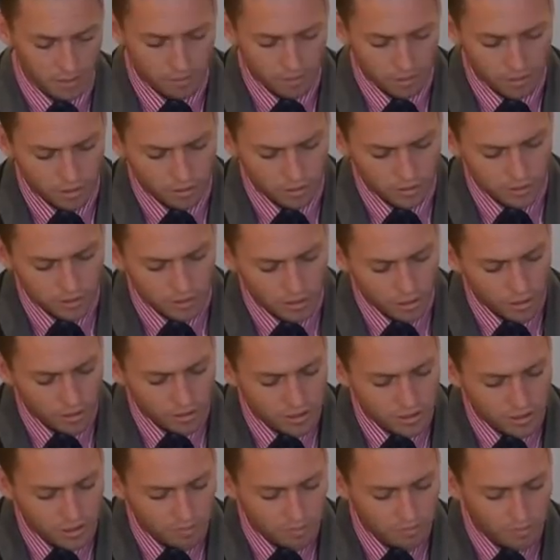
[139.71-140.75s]
because there
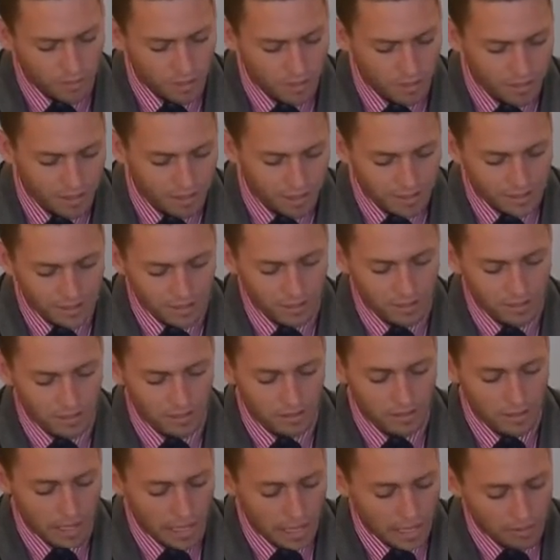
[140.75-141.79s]
are some very nice
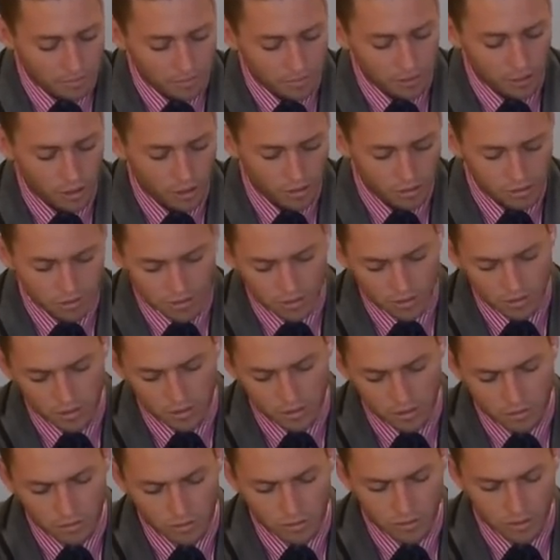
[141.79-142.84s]
lime tones
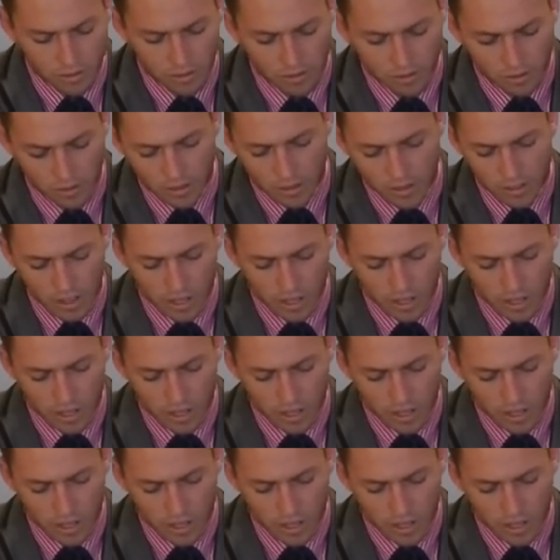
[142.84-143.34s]
in the drink,